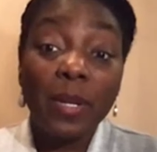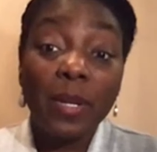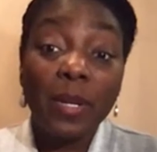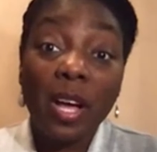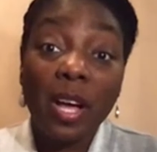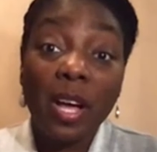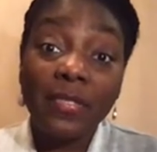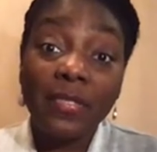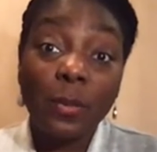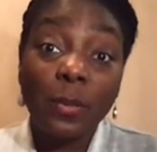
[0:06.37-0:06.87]
people
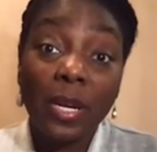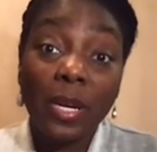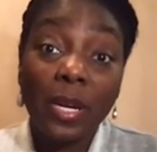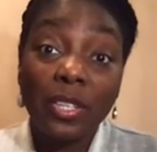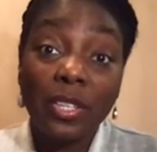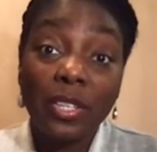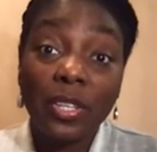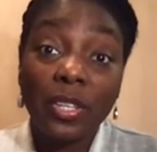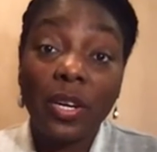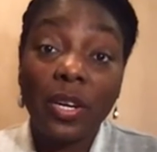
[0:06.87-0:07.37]
often
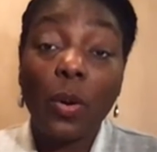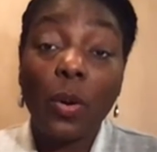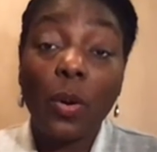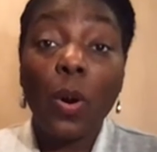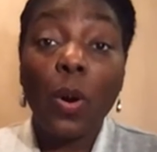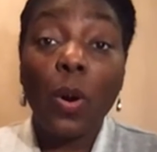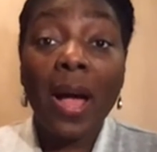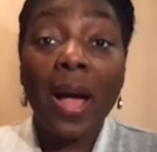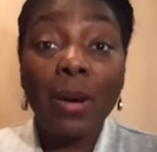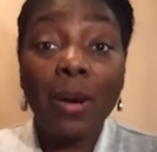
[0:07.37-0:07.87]
wonder,
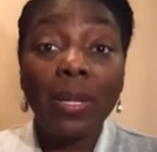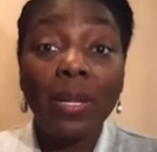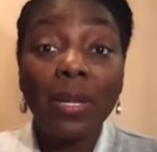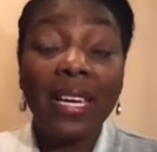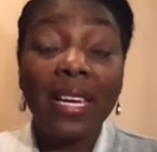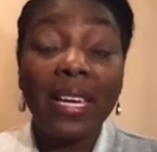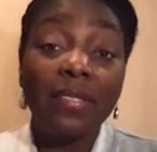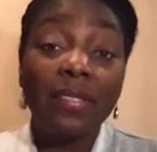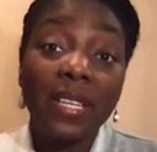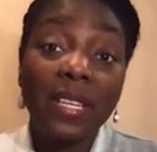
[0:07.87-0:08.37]
how
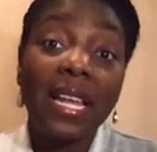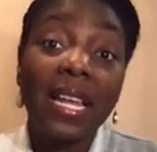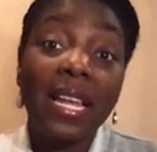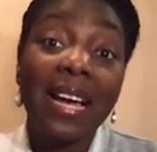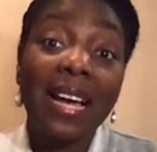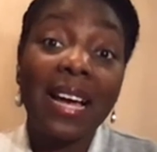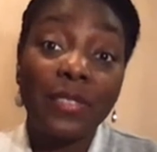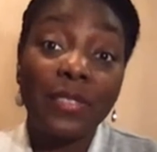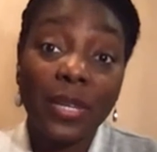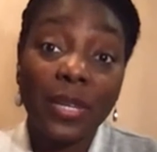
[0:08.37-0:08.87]
will I
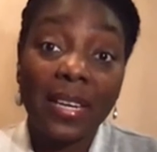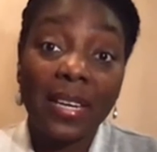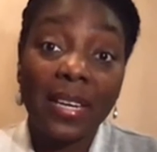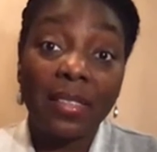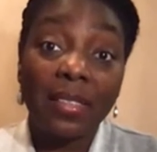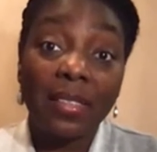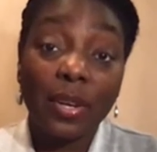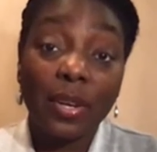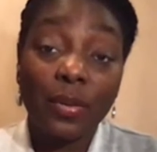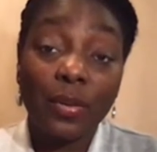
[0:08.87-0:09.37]
feel after
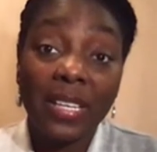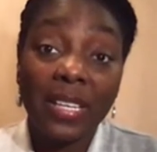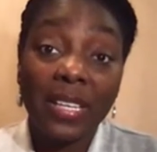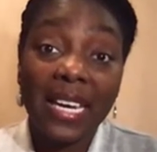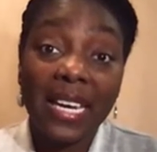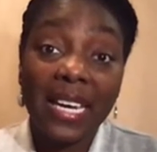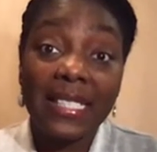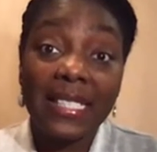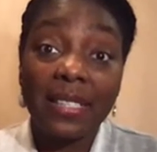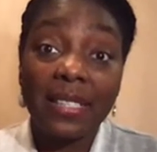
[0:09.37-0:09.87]
getting the
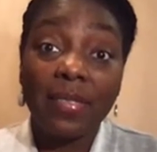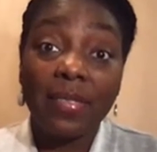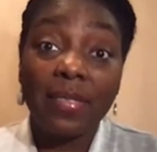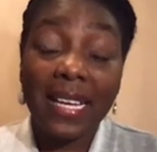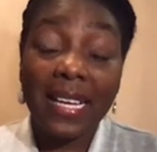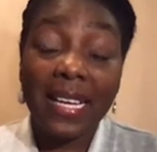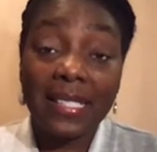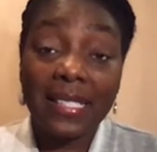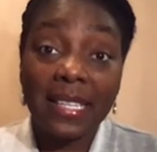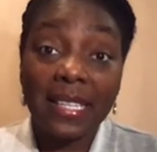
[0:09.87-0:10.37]
COVID-19
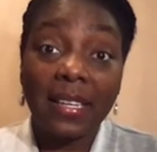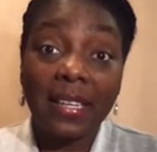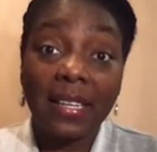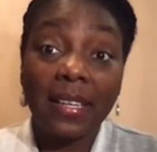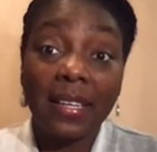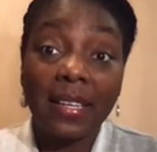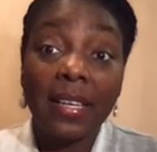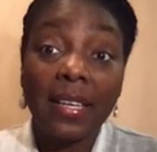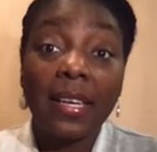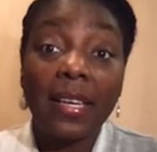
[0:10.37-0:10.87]

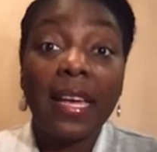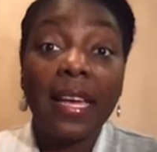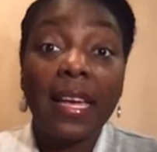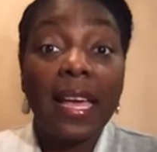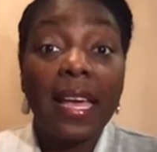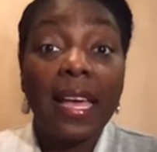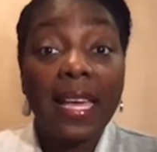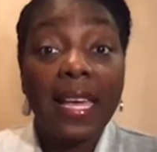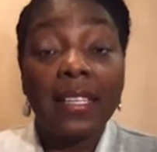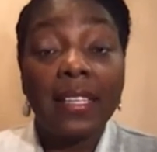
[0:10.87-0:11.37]
vaccine?
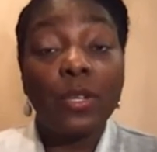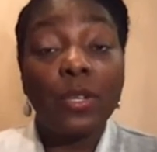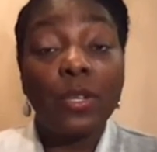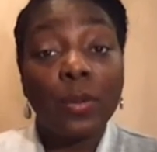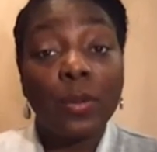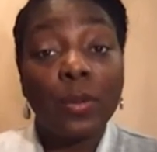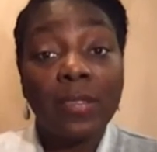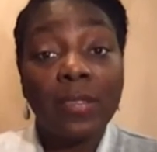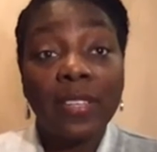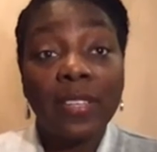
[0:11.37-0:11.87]
And
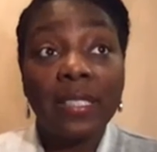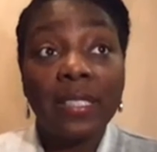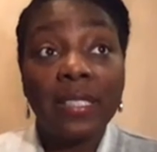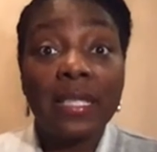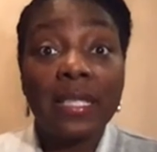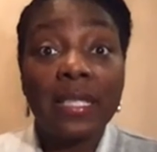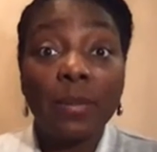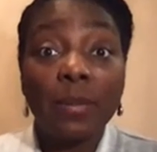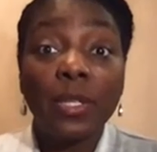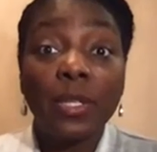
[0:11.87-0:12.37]
you will feel
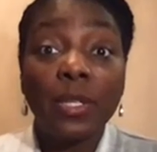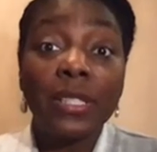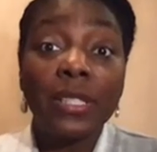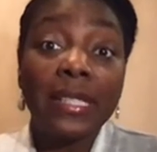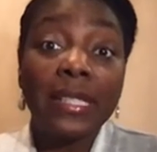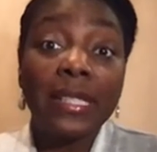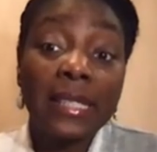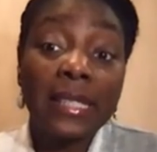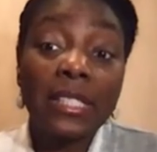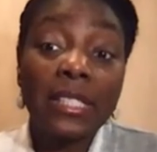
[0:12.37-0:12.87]

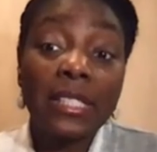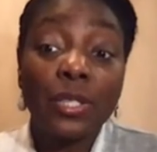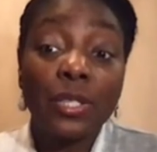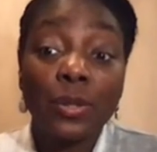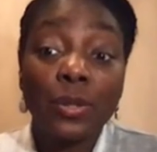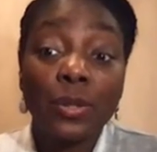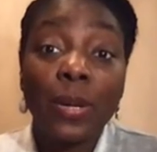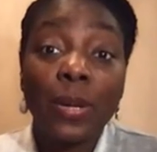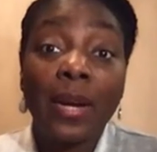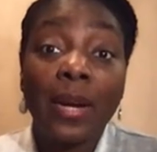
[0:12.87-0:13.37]
similarly
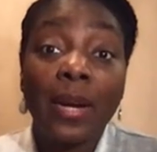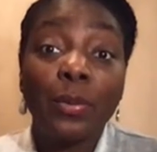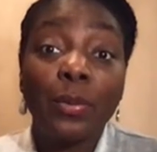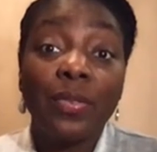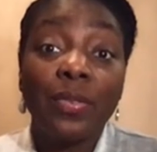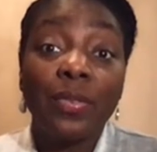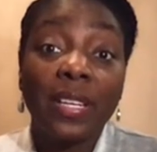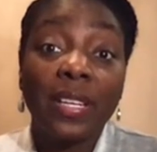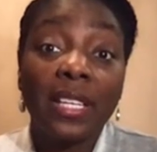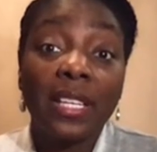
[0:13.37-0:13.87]
to how you
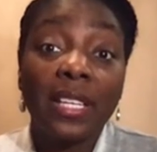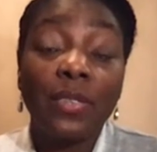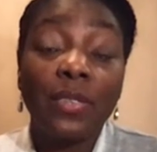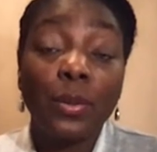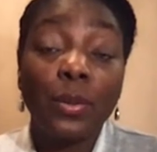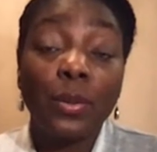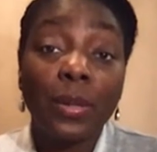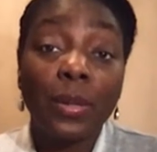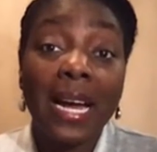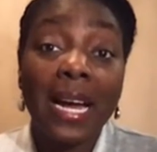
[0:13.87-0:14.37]
would feel if
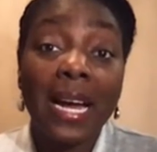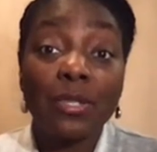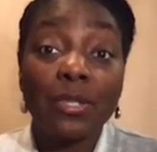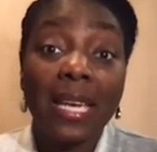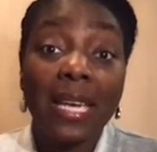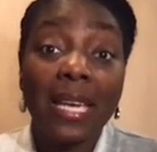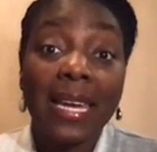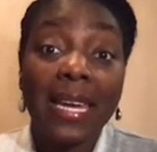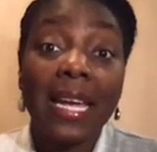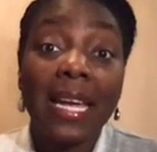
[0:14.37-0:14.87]
you were
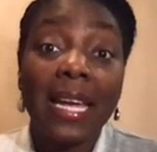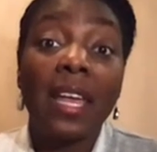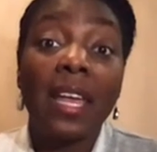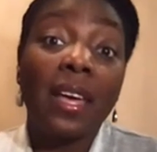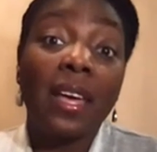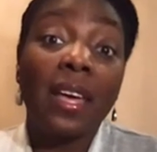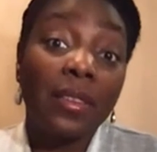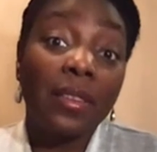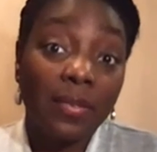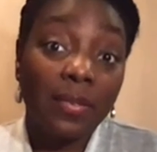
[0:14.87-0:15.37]
actually getting
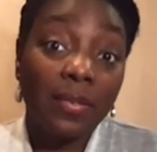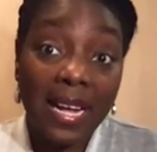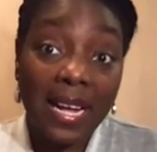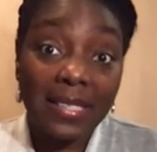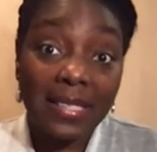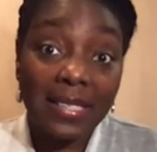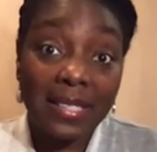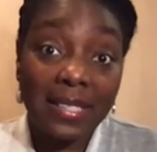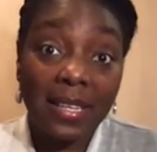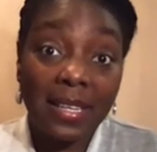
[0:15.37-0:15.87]
another
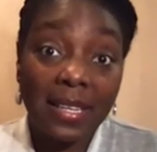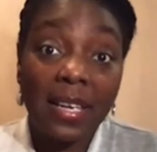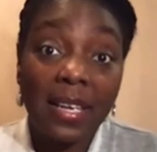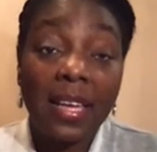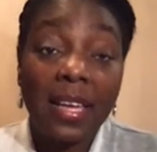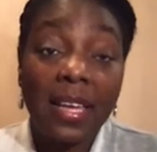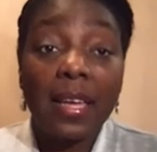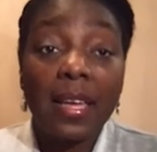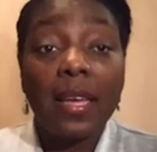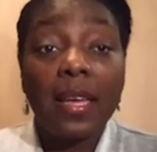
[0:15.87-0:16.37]
vaccine.